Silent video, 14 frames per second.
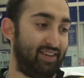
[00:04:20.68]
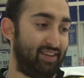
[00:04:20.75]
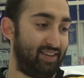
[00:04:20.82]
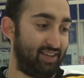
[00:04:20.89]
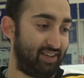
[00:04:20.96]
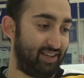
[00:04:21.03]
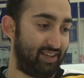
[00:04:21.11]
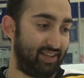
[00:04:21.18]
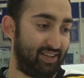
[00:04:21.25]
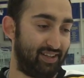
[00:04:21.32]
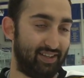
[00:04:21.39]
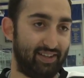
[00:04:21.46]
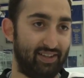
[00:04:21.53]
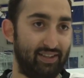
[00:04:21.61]
Anything else you want
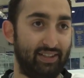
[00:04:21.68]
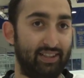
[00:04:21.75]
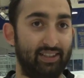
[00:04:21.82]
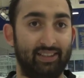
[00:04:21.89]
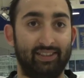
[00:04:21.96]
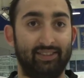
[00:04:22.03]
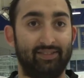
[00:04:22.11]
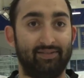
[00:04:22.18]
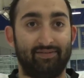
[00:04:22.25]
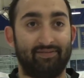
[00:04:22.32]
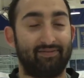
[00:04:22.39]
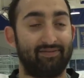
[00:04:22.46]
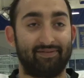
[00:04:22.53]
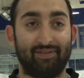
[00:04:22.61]
to add?
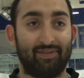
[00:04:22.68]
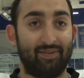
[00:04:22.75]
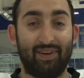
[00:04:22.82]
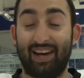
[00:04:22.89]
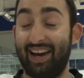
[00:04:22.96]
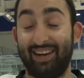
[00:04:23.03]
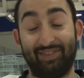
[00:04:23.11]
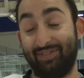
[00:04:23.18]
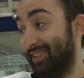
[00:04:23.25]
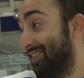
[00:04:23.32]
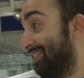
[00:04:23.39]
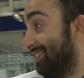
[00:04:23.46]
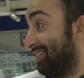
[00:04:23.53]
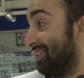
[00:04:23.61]
Ah,
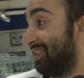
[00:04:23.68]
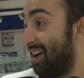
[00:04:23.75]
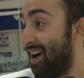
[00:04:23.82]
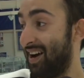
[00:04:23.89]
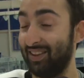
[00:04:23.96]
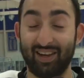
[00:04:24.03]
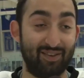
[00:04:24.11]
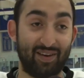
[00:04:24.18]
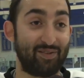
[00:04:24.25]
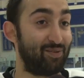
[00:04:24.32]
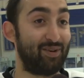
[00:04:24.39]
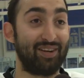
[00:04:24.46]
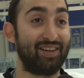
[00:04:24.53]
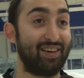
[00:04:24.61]
I love
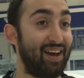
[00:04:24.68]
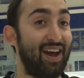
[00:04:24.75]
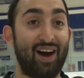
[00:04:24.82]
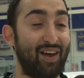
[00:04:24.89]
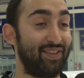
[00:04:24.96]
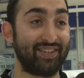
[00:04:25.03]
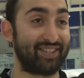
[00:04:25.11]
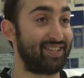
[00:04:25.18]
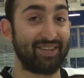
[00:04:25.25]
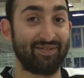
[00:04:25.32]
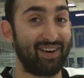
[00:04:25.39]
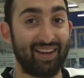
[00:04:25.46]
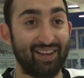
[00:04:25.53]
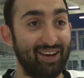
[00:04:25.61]
everyone on this team.
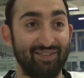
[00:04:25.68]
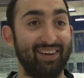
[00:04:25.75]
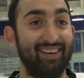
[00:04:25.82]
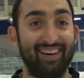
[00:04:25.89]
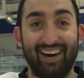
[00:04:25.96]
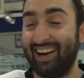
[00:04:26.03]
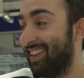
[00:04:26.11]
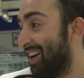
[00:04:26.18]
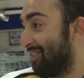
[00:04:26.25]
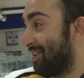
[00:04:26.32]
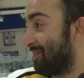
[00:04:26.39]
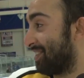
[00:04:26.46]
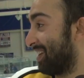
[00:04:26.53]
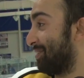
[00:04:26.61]
I love it. I love
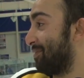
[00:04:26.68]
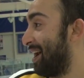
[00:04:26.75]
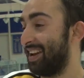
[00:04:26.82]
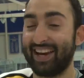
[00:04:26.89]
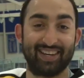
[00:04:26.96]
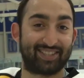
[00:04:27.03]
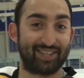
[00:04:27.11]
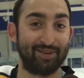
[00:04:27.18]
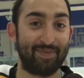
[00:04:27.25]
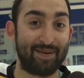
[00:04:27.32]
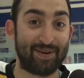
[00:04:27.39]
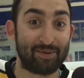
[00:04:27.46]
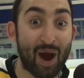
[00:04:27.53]
everything about ASU, baby.